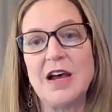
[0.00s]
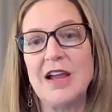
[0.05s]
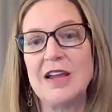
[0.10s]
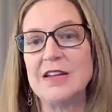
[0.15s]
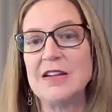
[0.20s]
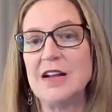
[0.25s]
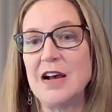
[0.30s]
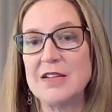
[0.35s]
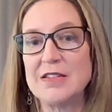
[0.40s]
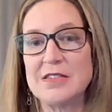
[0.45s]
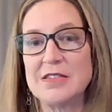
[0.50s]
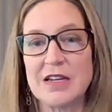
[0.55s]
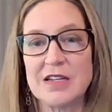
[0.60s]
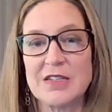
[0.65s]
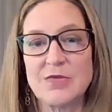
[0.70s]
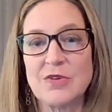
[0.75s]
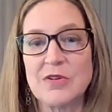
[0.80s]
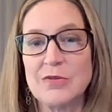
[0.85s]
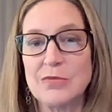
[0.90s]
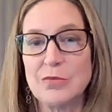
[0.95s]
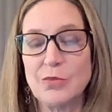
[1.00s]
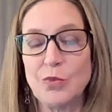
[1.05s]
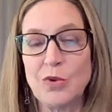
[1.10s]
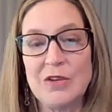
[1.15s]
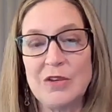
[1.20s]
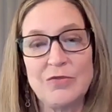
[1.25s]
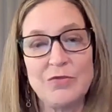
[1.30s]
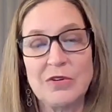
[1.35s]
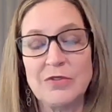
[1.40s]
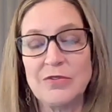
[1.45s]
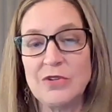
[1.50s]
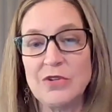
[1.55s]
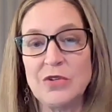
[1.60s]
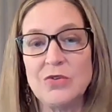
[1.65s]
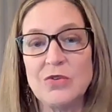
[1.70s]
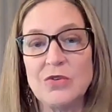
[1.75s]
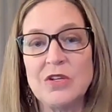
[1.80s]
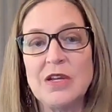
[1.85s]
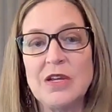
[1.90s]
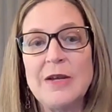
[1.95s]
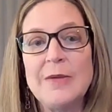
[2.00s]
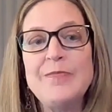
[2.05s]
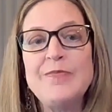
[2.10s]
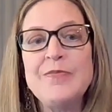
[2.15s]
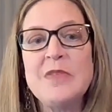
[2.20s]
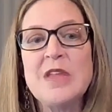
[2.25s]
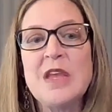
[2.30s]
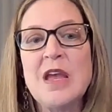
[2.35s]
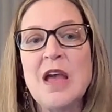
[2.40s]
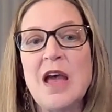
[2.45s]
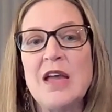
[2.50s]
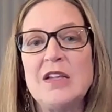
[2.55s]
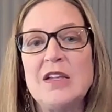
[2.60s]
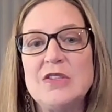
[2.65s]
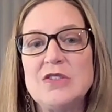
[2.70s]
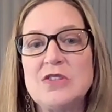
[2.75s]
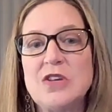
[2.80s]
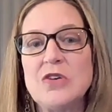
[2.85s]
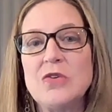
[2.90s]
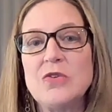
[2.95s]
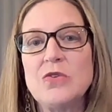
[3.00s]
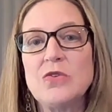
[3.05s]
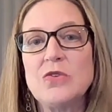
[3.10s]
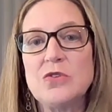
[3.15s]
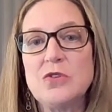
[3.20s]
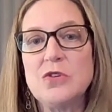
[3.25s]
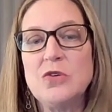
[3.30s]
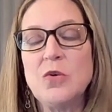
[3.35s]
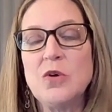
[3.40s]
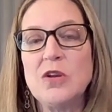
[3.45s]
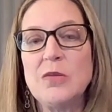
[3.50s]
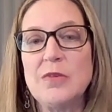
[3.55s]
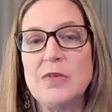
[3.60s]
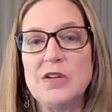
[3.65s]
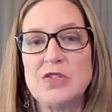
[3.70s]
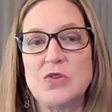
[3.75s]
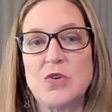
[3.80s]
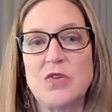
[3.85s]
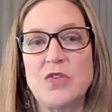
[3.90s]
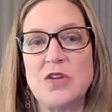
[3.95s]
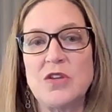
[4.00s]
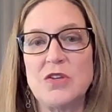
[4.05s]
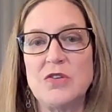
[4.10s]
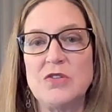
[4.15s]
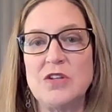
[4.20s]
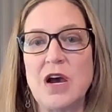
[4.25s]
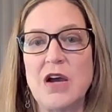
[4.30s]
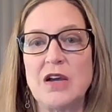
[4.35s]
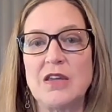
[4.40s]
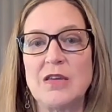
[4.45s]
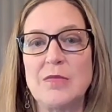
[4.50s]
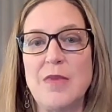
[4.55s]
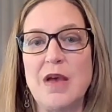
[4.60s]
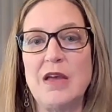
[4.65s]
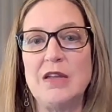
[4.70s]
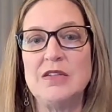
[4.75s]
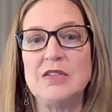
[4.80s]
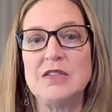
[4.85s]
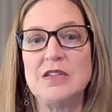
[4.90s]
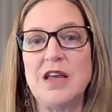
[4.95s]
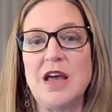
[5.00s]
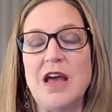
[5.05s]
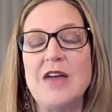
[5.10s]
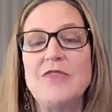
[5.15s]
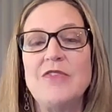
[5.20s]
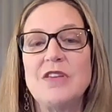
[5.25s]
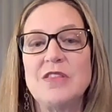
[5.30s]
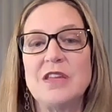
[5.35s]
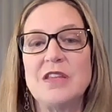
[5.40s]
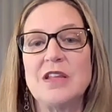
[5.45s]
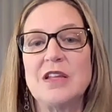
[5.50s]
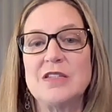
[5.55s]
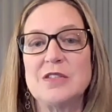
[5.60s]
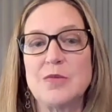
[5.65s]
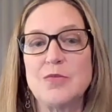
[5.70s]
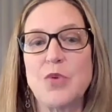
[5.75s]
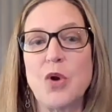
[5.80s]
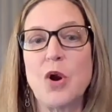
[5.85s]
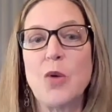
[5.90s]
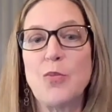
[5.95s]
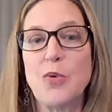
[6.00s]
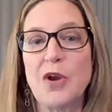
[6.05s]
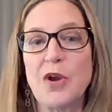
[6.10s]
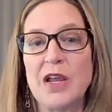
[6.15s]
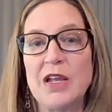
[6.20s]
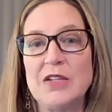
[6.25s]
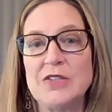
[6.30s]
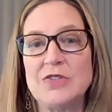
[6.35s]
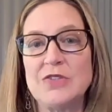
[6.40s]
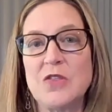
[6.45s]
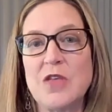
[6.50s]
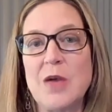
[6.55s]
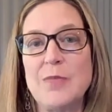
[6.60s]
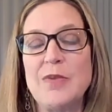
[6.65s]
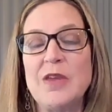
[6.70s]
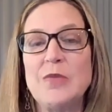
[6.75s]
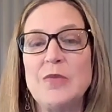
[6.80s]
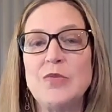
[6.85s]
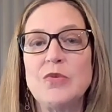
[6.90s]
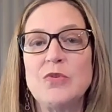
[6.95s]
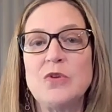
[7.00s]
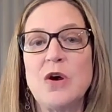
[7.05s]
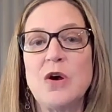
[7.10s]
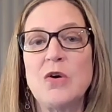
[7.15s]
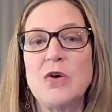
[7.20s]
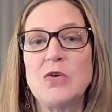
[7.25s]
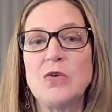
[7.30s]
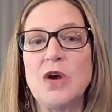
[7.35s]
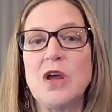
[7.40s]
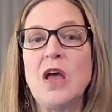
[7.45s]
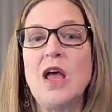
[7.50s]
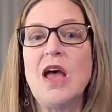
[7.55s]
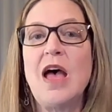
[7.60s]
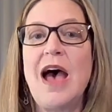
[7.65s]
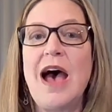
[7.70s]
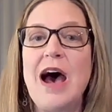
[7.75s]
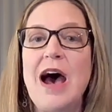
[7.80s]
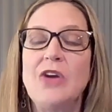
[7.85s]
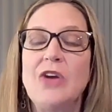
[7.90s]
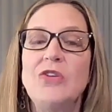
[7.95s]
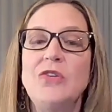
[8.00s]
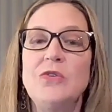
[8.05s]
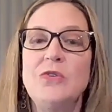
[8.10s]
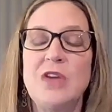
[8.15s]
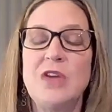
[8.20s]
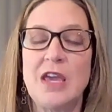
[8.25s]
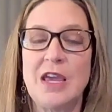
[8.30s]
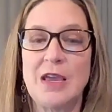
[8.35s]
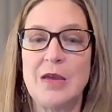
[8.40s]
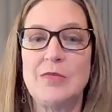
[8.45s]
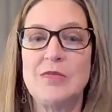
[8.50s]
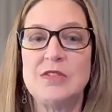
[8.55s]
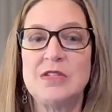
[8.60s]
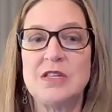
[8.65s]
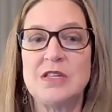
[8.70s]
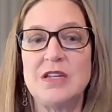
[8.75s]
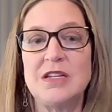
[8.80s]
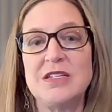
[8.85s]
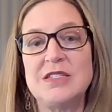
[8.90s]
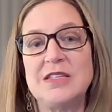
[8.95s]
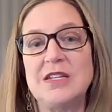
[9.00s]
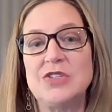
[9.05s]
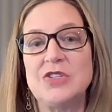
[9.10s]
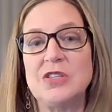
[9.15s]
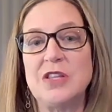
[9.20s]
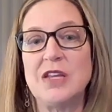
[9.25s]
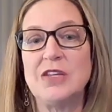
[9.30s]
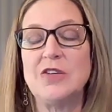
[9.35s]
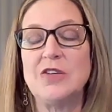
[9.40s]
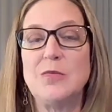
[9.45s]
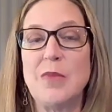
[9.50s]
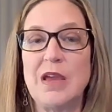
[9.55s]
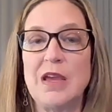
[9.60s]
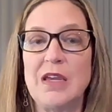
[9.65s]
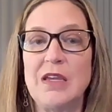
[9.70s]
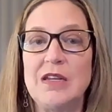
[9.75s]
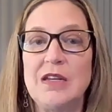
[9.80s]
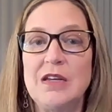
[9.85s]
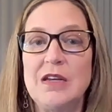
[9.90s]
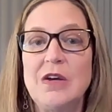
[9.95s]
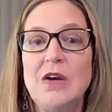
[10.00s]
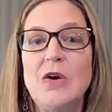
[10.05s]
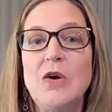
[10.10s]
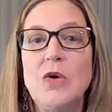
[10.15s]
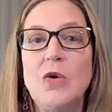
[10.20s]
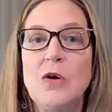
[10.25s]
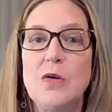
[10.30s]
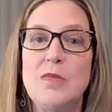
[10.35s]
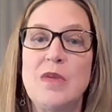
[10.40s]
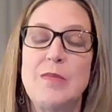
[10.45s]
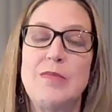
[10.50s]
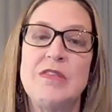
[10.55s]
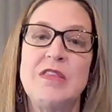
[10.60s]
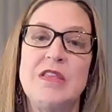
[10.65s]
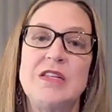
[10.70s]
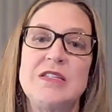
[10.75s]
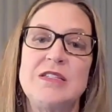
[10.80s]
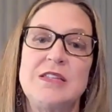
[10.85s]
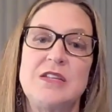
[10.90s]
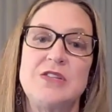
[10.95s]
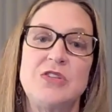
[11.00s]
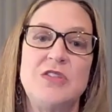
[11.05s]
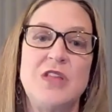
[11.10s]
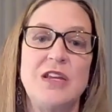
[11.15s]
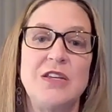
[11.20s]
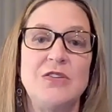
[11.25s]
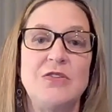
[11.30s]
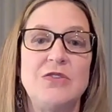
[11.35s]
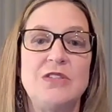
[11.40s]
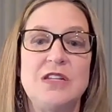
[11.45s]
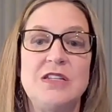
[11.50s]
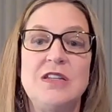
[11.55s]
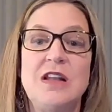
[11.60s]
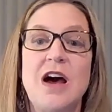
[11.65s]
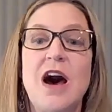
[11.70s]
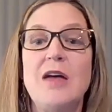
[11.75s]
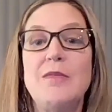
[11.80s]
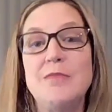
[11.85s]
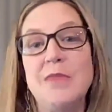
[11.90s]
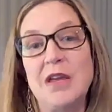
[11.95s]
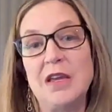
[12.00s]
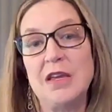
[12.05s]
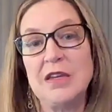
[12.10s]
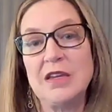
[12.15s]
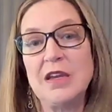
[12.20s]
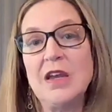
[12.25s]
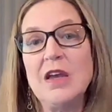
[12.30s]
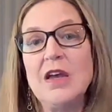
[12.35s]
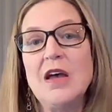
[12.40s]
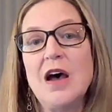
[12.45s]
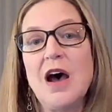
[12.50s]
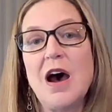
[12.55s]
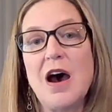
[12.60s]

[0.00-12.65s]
the diagnostics we've reviewed. And so you want to make sure that you document everything that's appropriate so that people know how you came to the decision that you made, or maybe the decision that you did not make,